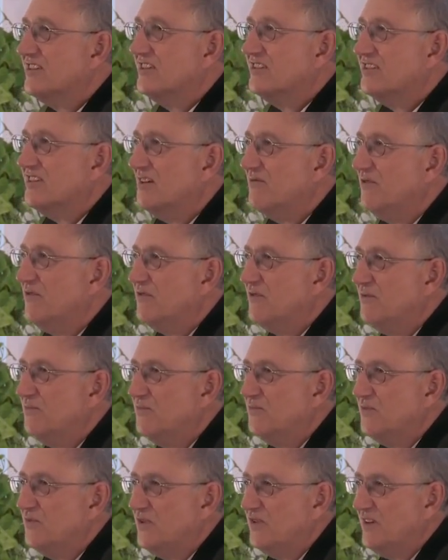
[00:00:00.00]
and some of
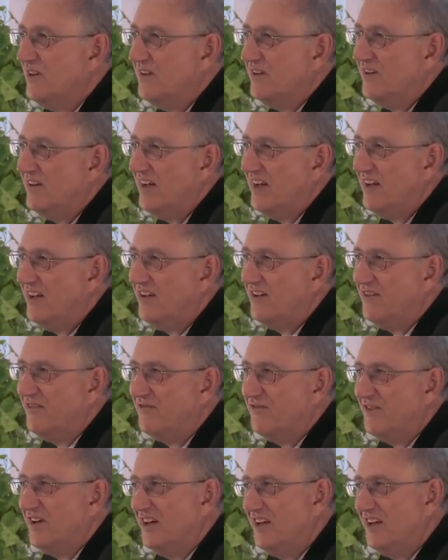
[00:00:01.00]
them, have